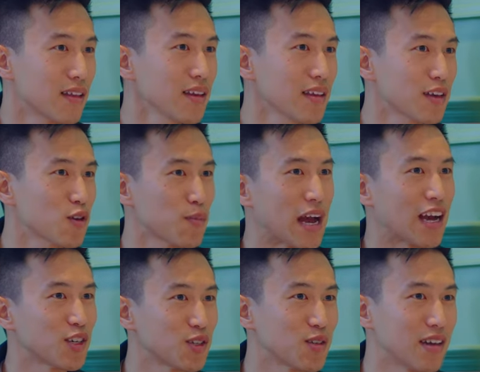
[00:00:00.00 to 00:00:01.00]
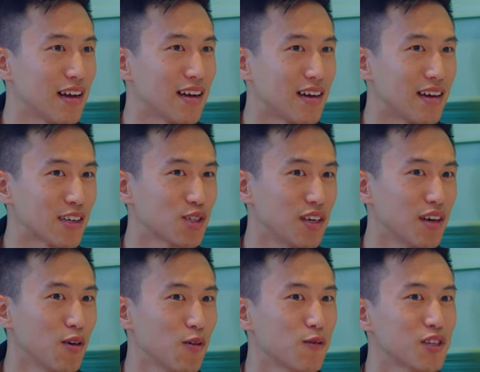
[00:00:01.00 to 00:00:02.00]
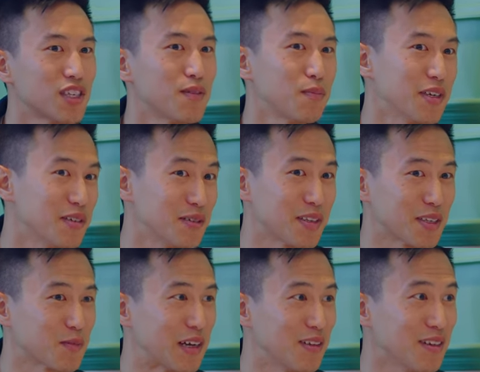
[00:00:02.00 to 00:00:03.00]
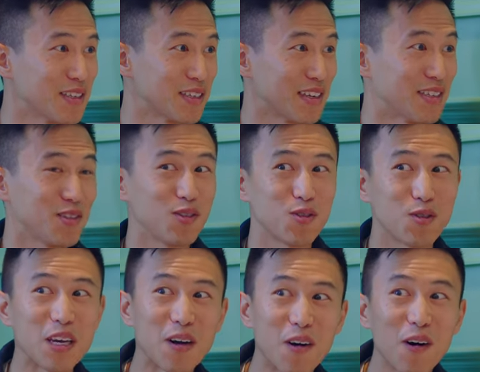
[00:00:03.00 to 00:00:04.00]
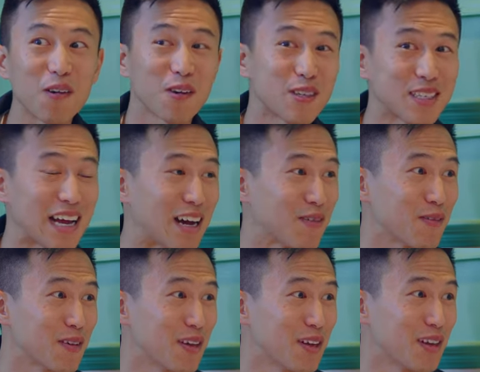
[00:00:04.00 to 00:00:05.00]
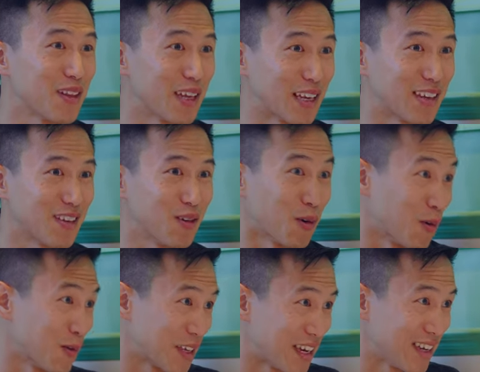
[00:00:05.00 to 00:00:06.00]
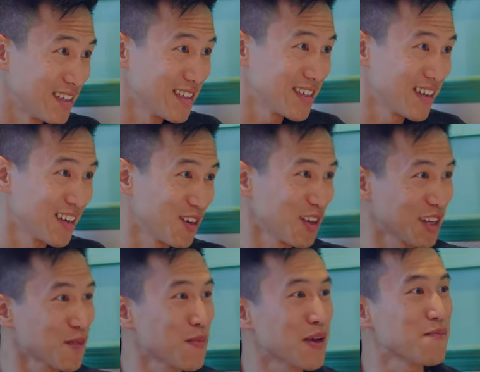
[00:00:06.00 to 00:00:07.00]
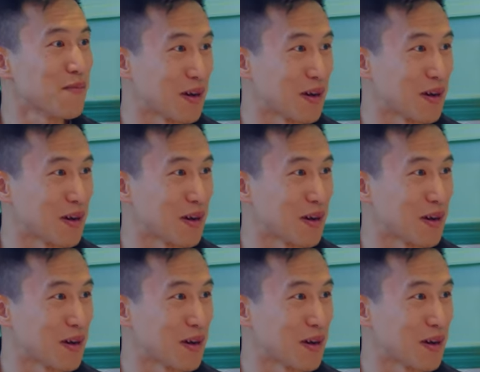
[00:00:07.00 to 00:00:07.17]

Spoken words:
I think like your passion actually overspills as well, as you treat all your staff like your own kids. You're like the big